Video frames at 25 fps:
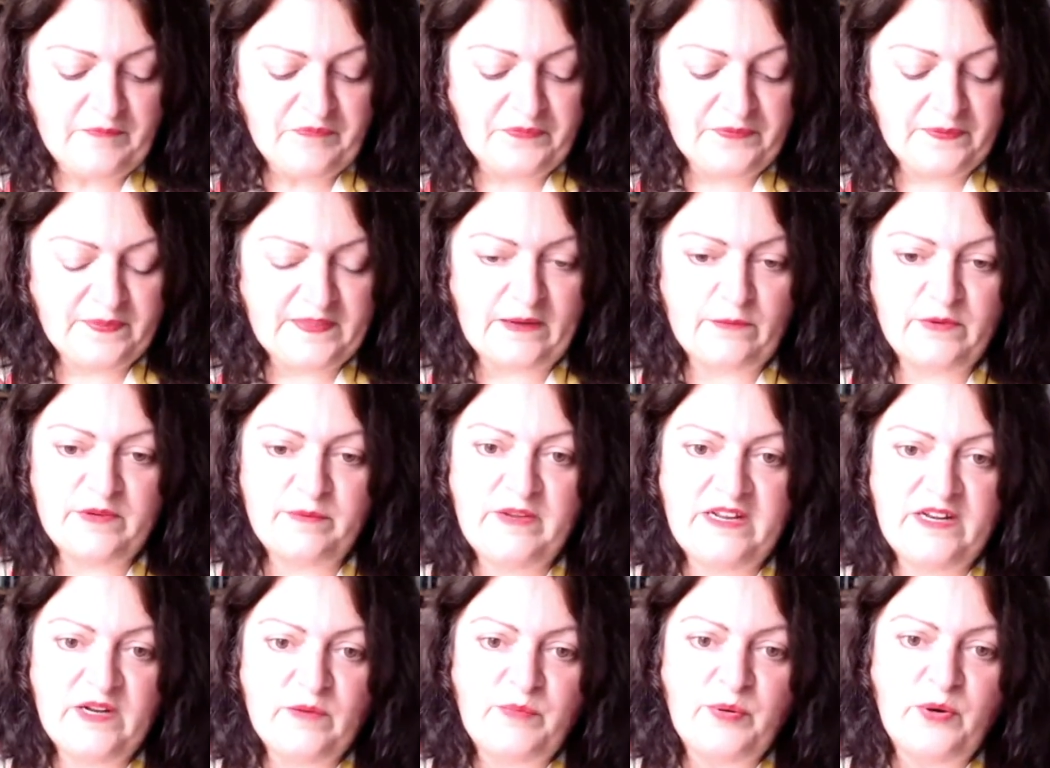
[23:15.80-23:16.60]
That would
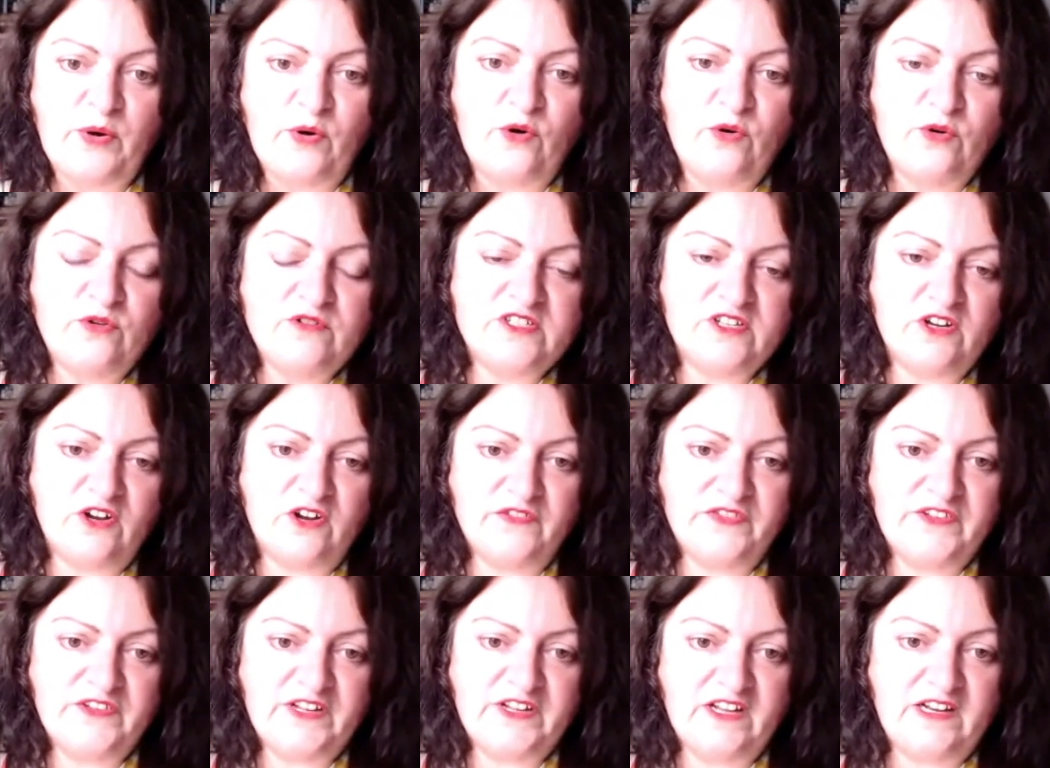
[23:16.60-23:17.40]
mean a pause
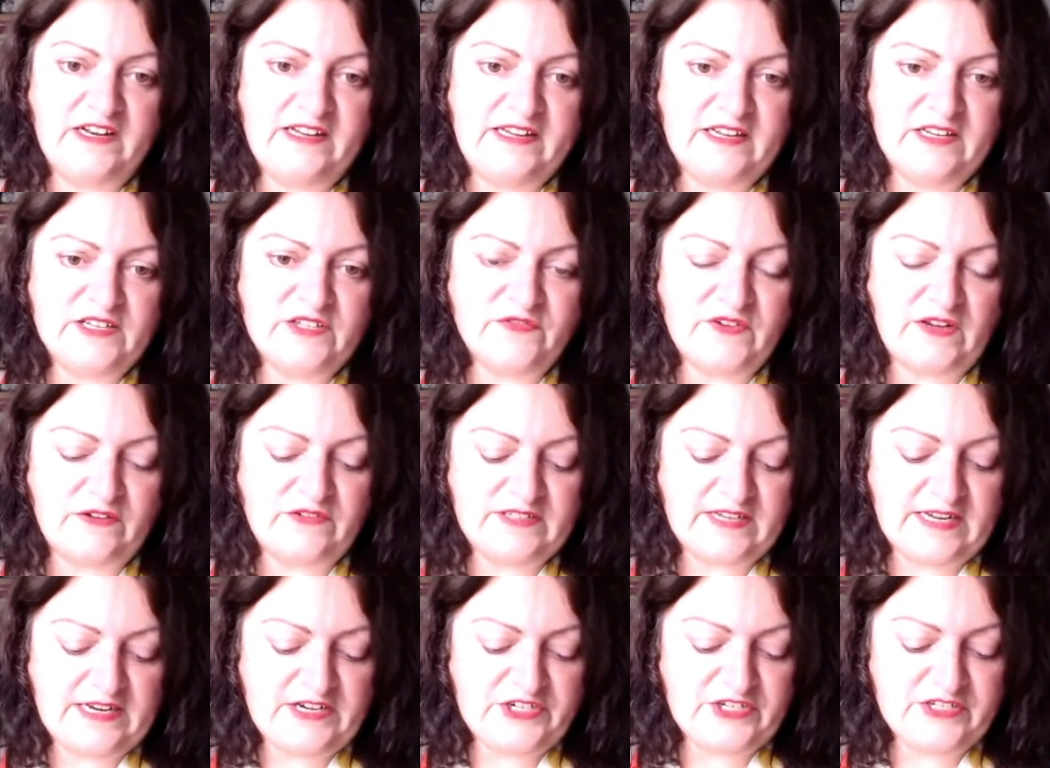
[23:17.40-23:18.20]
on the early years
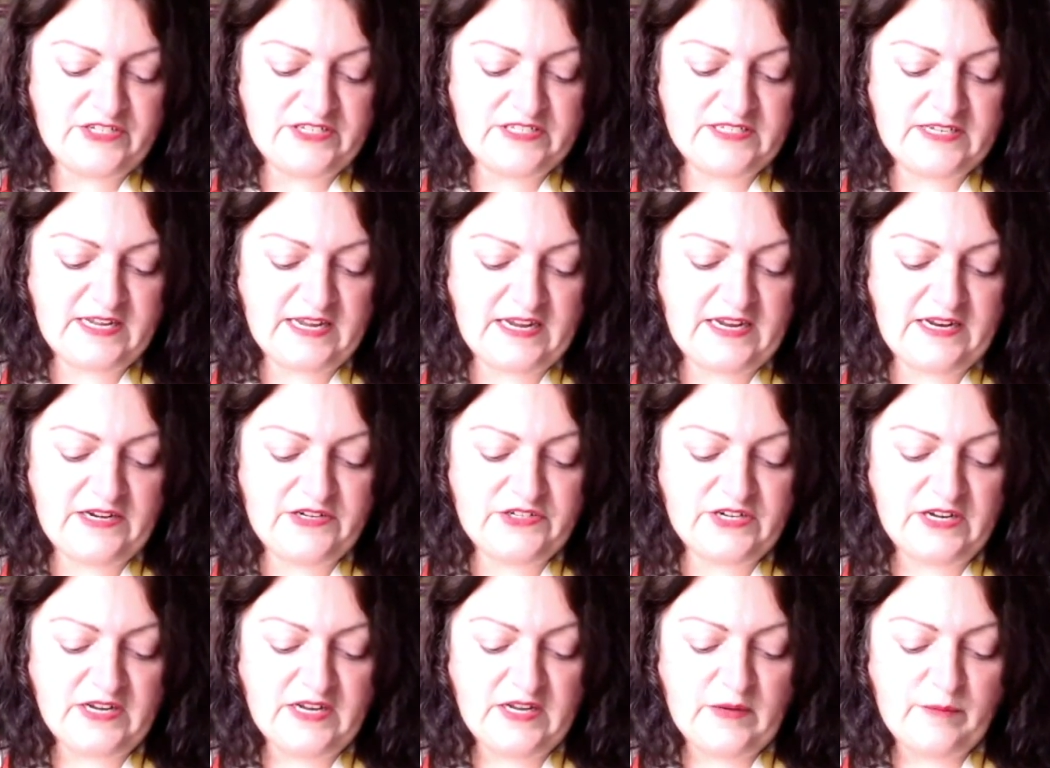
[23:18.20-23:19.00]
foundation
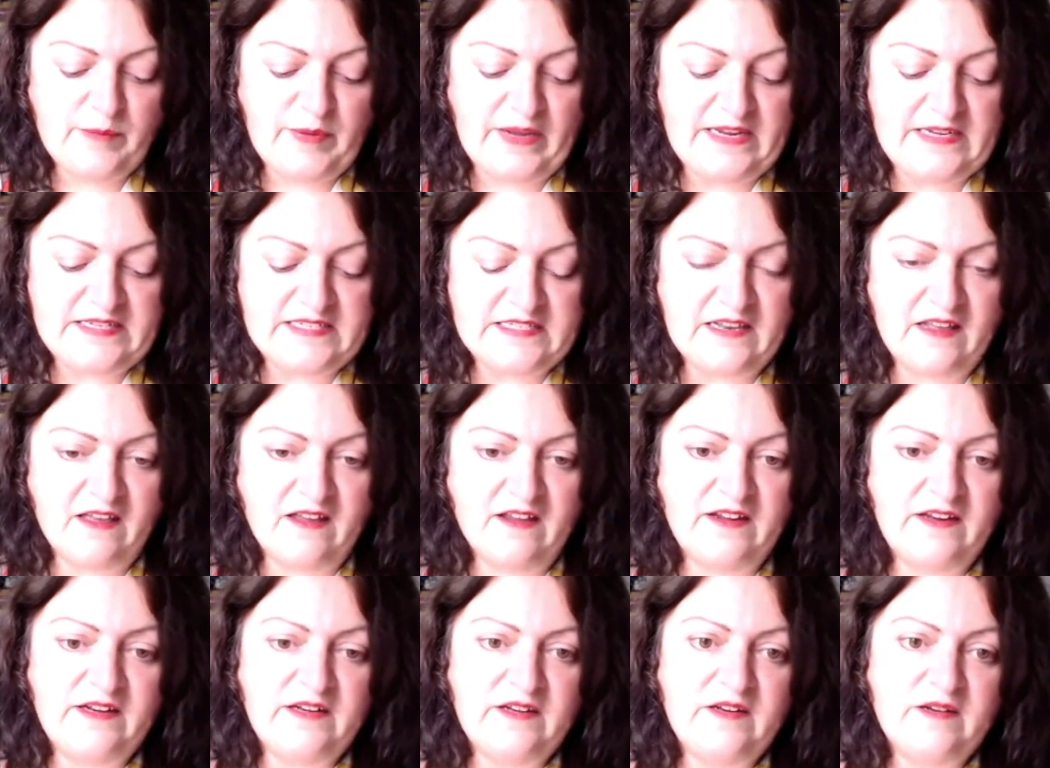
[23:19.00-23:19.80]
stage,
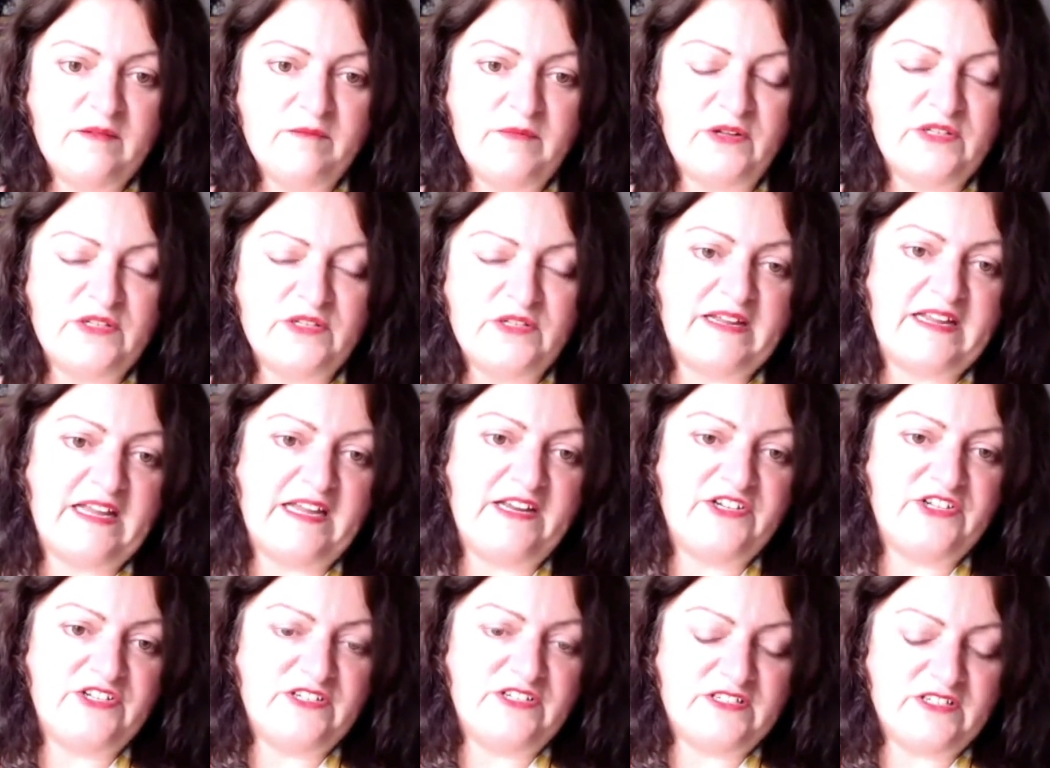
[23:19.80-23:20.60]
baseline,
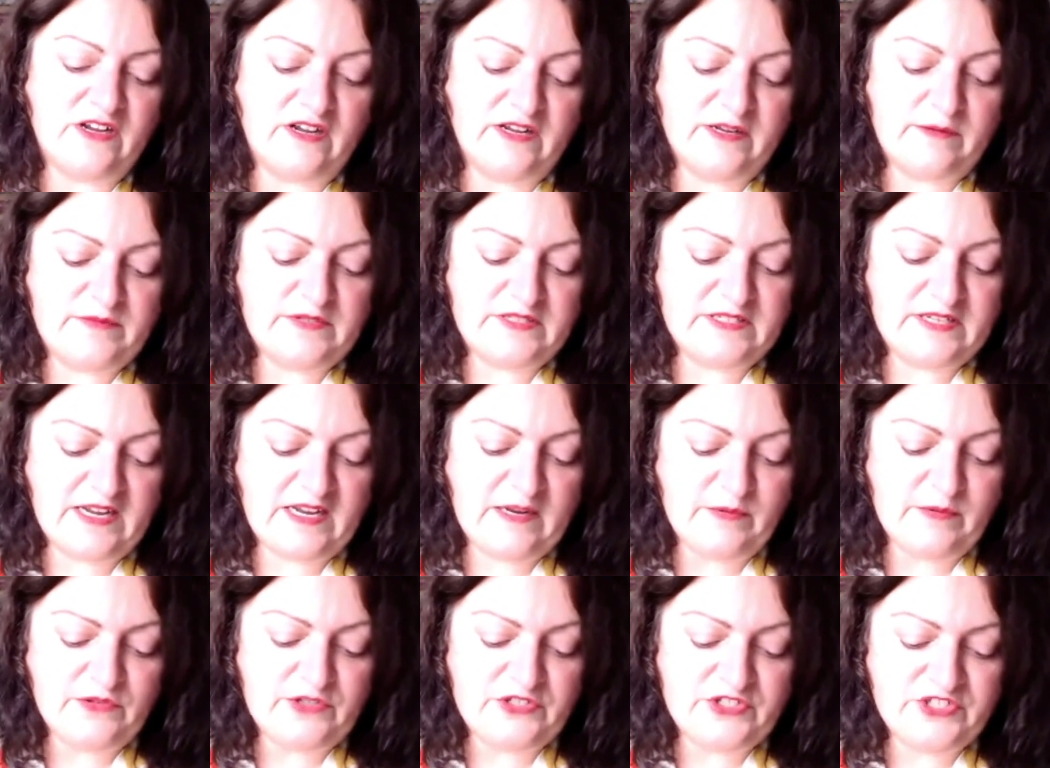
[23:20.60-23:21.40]
multiplications times
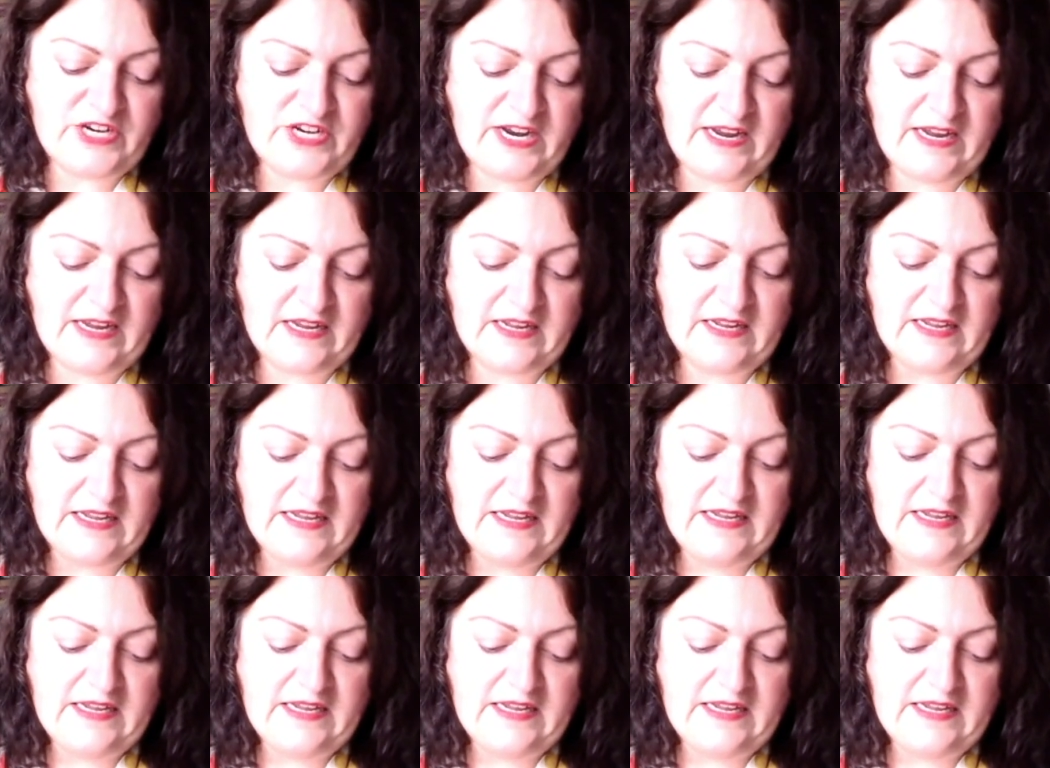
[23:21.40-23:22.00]
table check,